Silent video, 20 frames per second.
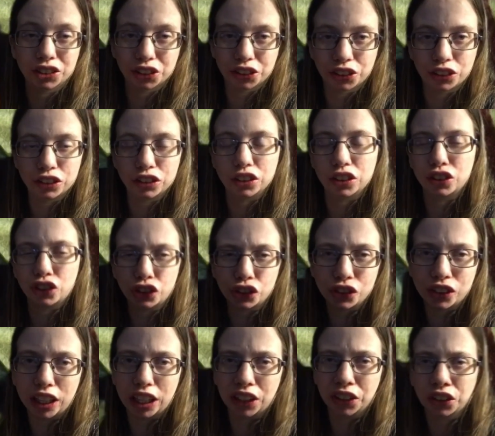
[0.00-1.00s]
too, so
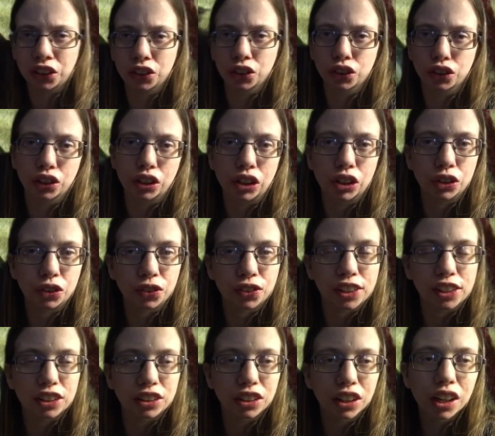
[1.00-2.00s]
you guys can learn this as
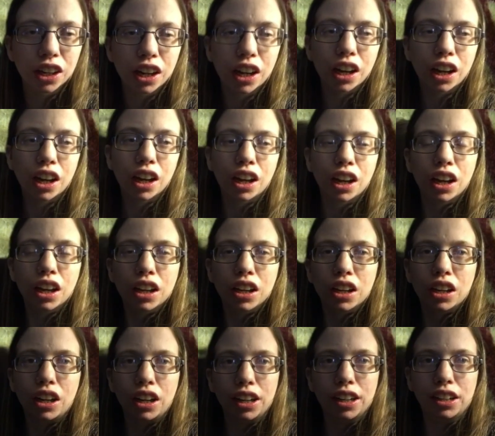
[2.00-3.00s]
well.
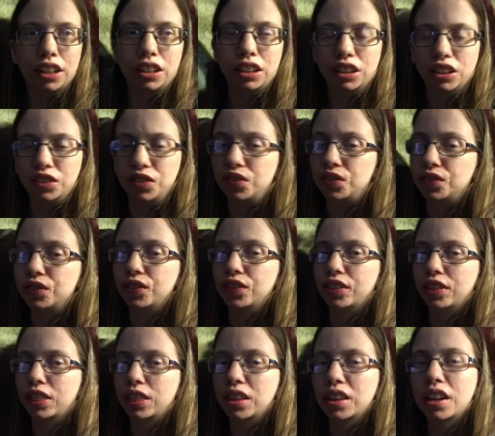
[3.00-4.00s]
Um,
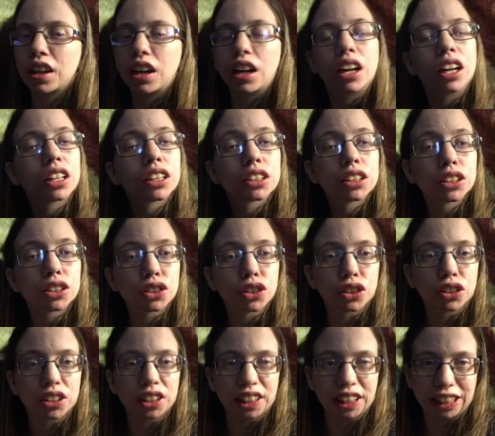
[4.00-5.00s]
I actually
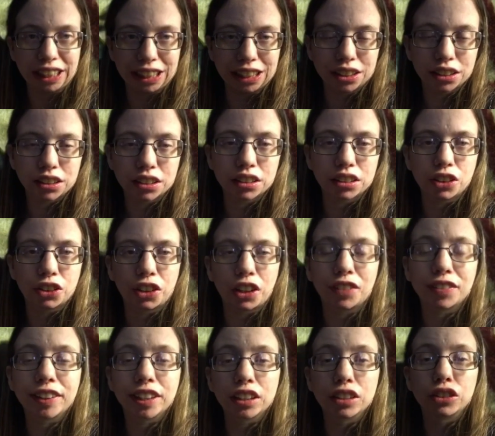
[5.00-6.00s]
learned this, so
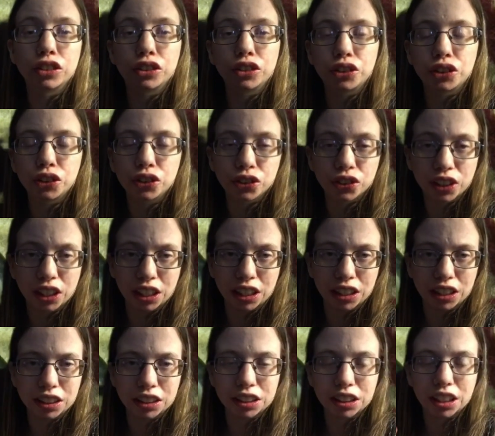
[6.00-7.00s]
I'm telling you
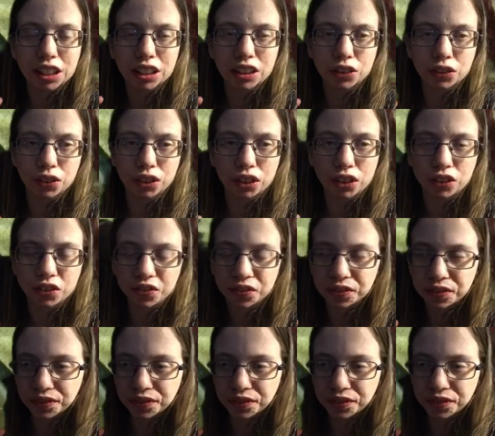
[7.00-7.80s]
guys as well.